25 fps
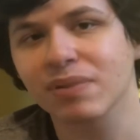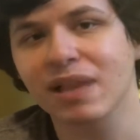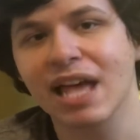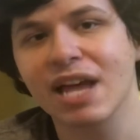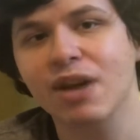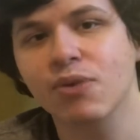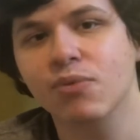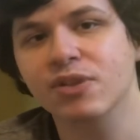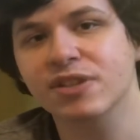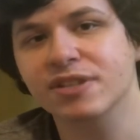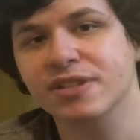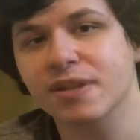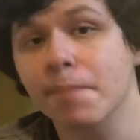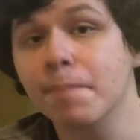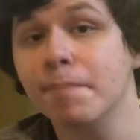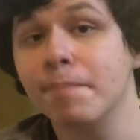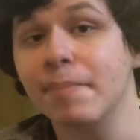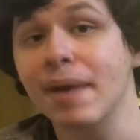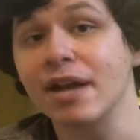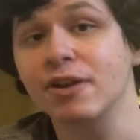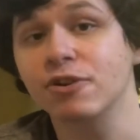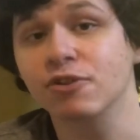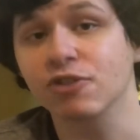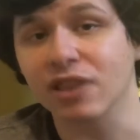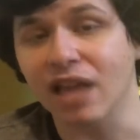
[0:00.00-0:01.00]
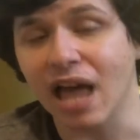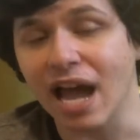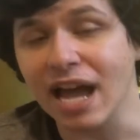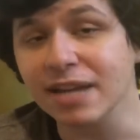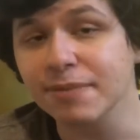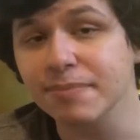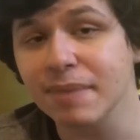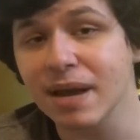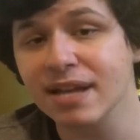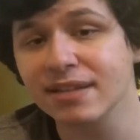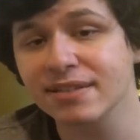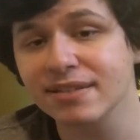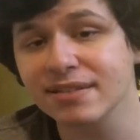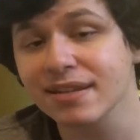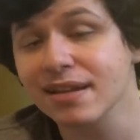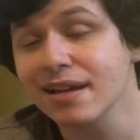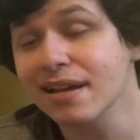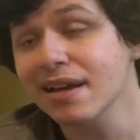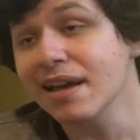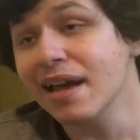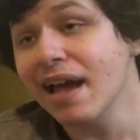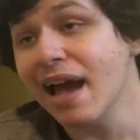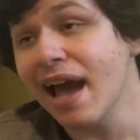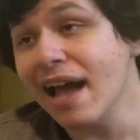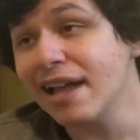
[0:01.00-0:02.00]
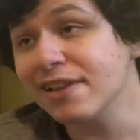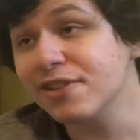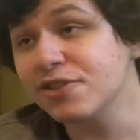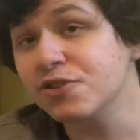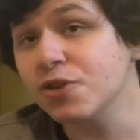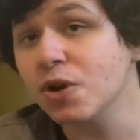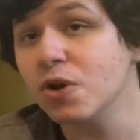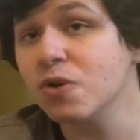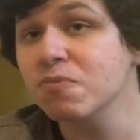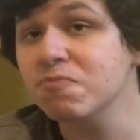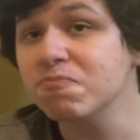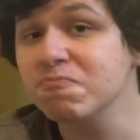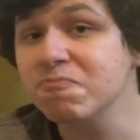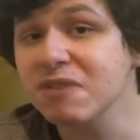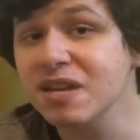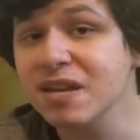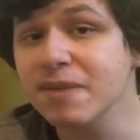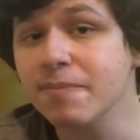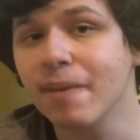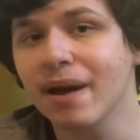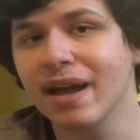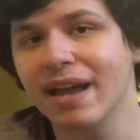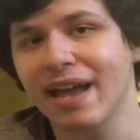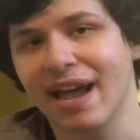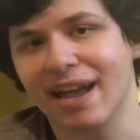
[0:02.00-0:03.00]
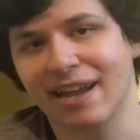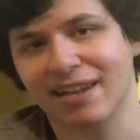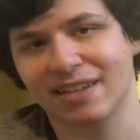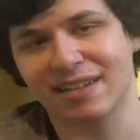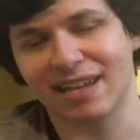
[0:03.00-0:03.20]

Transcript: playing with some better line mates, and so he may